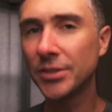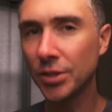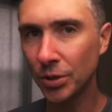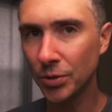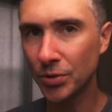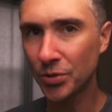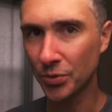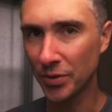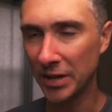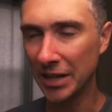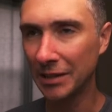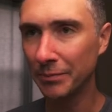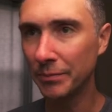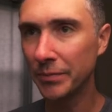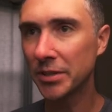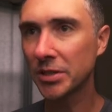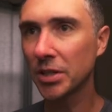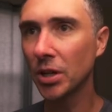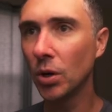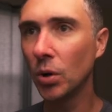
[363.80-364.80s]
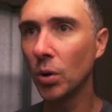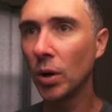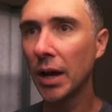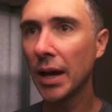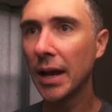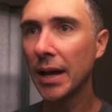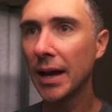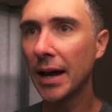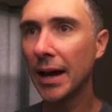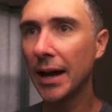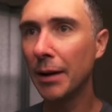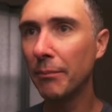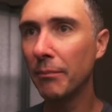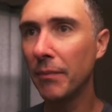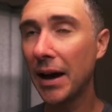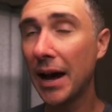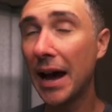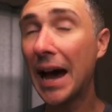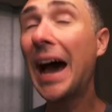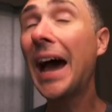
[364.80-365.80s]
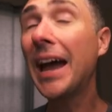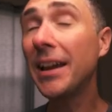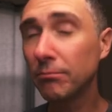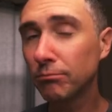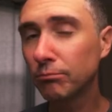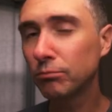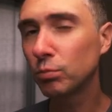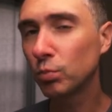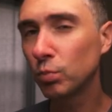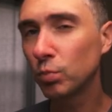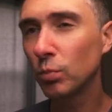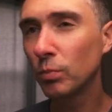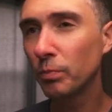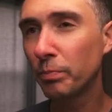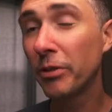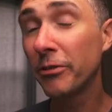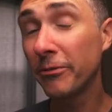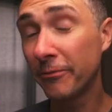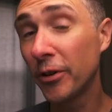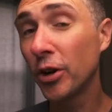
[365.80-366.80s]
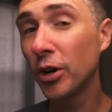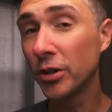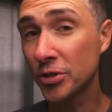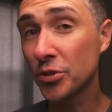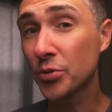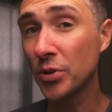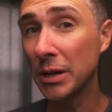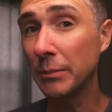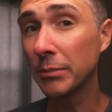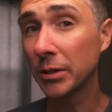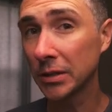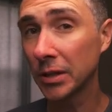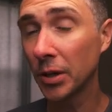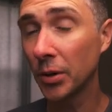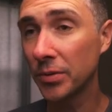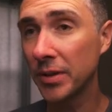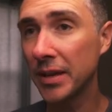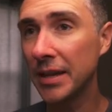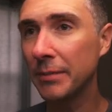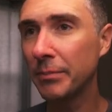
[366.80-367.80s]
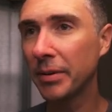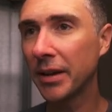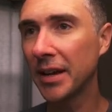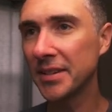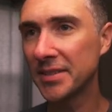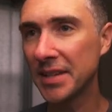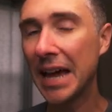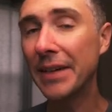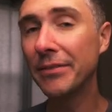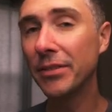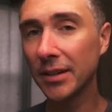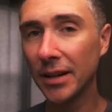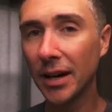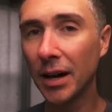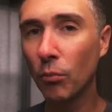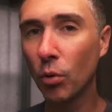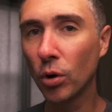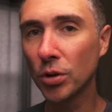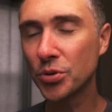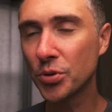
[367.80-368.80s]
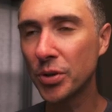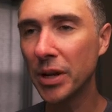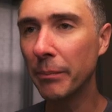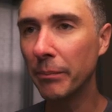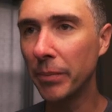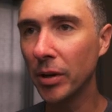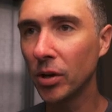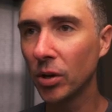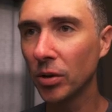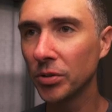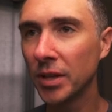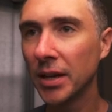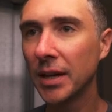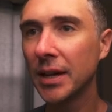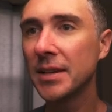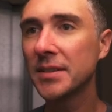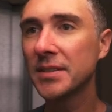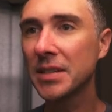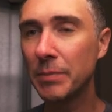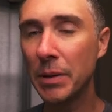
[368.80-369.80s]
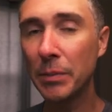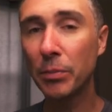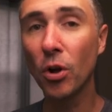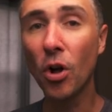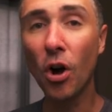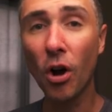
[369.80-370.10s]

too trim. So I prefer trim clothing because I have a more trim build. Some people